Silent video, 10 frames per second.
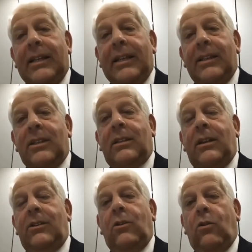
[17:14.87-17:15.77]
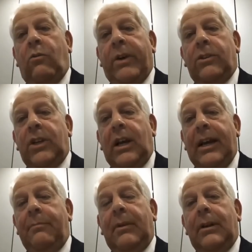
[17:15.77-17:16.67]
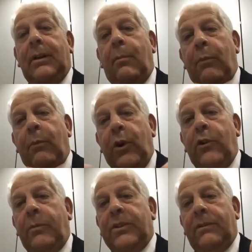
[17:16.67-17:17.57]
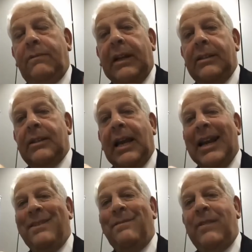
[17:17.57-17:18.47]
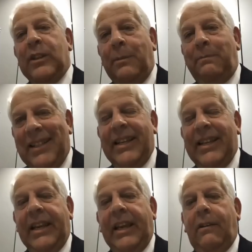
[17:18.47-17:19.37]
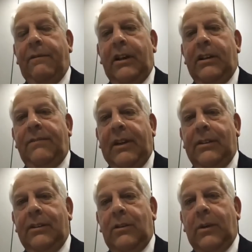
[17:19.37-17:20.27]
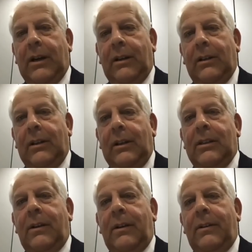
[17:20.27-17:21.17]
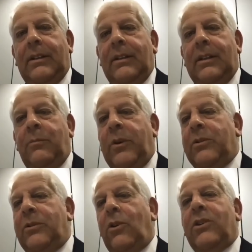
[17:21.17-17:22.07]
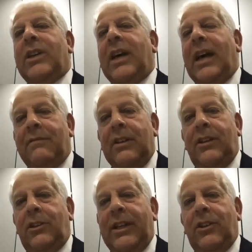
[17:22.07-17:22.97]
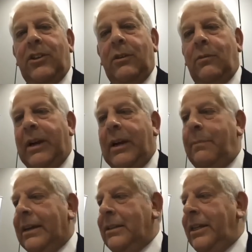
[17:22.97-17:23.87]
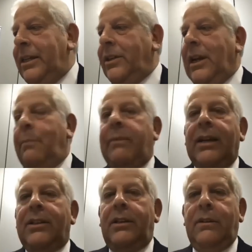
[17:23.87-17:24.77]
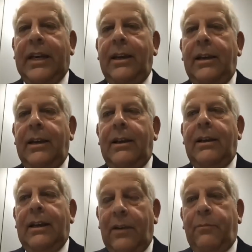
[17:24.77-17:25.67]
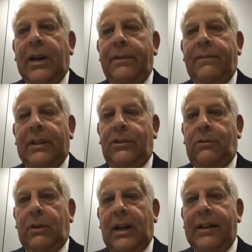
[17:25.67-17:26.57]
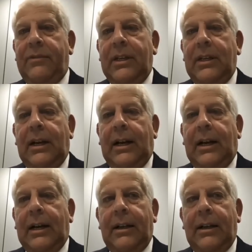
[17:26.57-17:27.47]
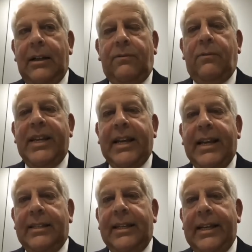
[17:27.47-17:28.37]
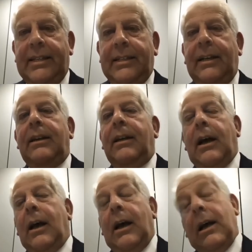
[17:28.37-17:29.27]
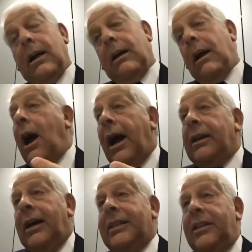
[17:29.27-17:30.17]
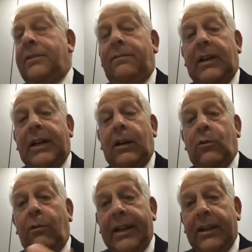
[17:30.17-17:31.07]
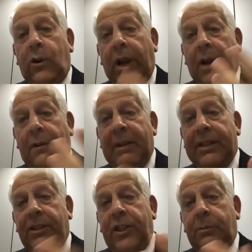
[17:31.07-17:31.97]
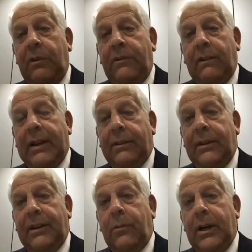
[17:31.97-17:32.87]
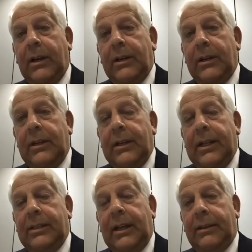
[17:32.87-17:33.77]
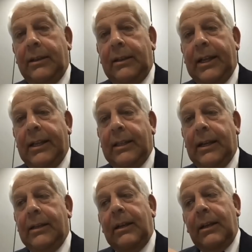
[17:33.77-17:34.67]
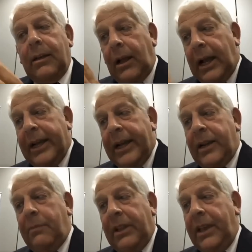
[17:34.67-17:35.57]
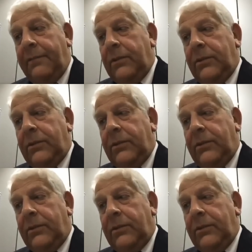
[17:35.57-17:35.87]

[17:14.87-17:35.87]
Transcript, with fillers: instant, real time movement of the funds and visibility of those funds as well. So we would not have a situation where banks need to come back to you and say, Have my funds arrived? Uh, it's three days later. Uh, I need to find out or find query messages moving around the network. There's nothing like that. I don't believe